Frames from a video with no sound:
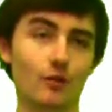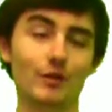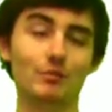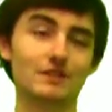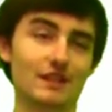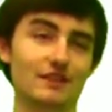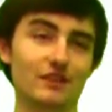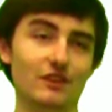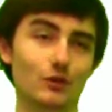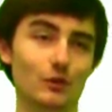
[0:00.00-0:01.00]
we present
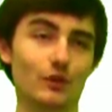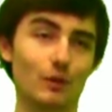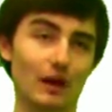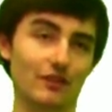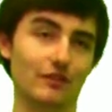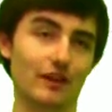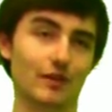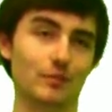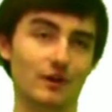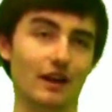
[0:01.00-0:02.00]
to you the
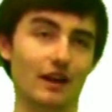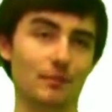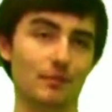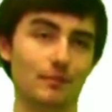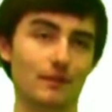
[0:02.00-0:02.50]
Wildfire Prime,